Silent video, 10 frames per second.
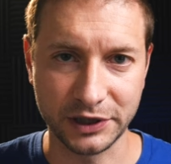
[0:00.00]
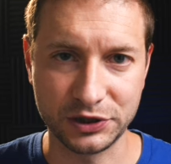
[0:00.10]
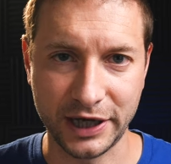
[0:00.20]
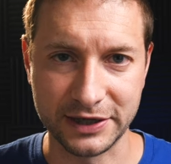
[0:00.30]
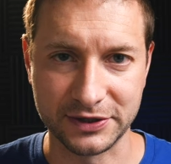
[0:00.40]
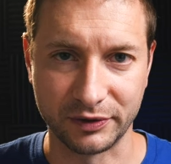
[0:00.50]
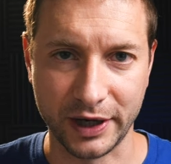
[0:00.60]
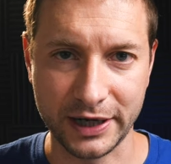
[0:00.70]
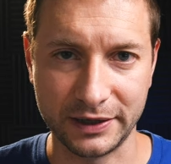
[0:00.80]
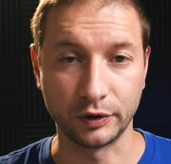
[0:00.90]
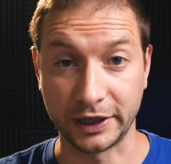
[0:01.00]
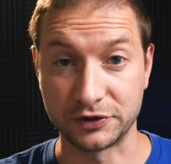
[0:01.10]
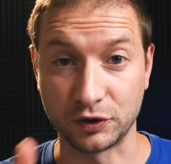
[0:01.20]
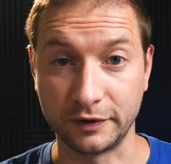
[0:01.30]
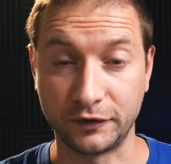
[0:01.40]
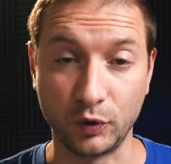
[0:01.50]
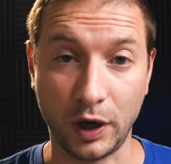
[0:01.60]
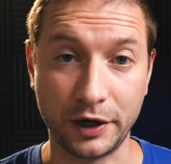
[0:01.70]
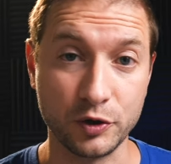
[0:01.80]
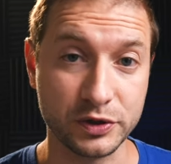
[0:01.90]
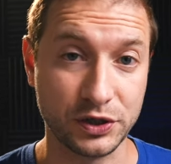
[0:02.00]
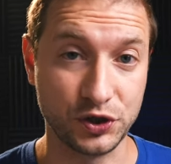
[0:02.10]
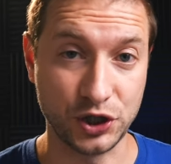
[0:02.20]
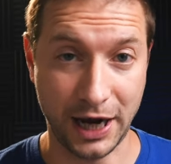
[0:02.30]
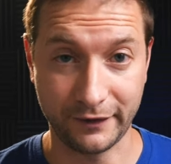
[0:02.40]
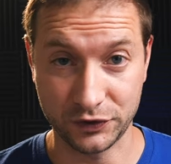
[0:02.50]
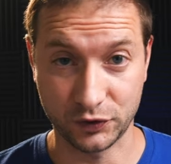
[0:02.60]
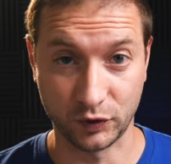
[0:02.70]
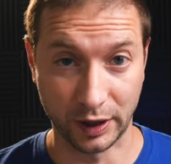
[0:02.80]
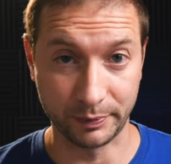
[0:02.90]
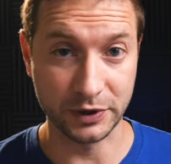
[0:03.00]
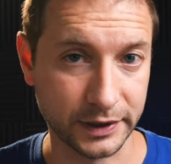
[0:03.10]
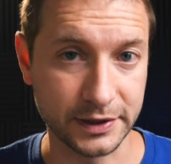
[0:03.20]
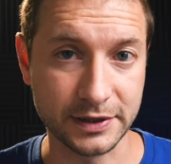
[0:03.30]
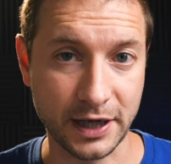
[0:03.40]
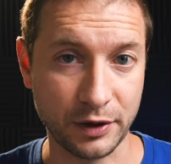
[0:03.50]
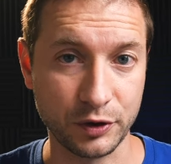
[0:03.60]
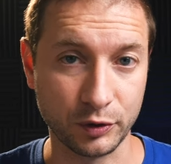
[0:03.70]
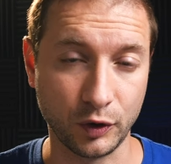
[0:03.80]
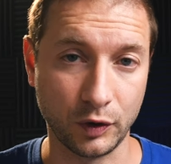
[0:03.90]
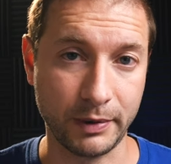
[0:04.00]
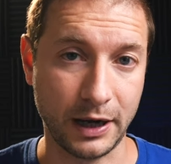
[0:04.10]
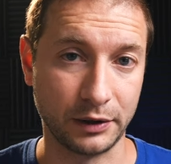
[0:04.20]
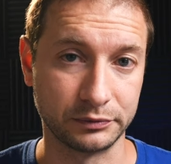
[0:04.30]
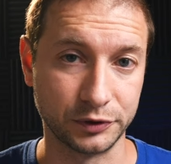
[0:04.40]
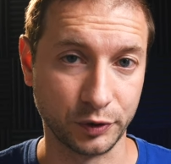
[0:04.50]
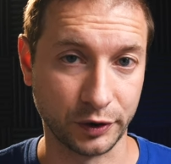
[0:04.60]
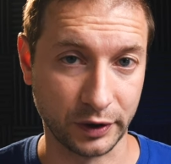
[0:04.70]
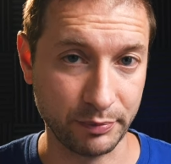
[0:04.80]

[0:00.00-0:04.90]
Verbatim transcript: Much nicer, right? Okay, so if you are using JavaScript, this is how you go about doing your